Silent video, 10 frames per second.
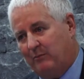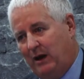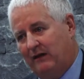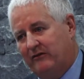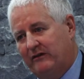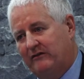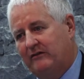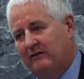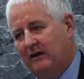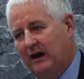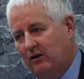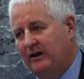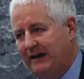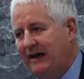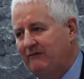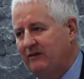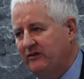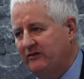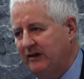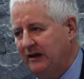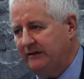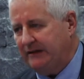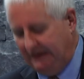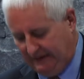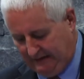policies are going to have on society.